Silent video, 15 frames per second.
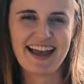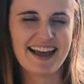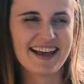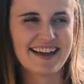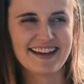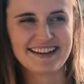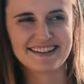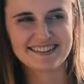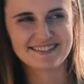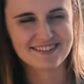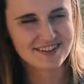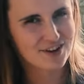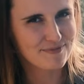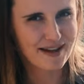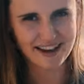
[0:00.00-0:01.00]

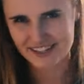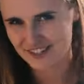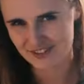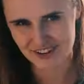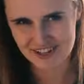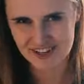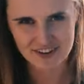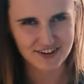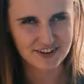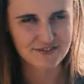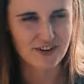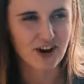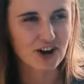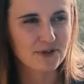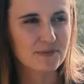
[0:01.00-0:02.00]
and go back to our New York
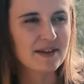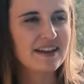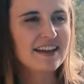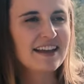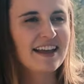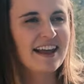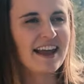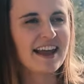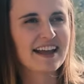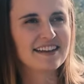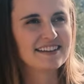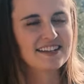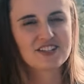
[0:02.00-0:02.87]
farm and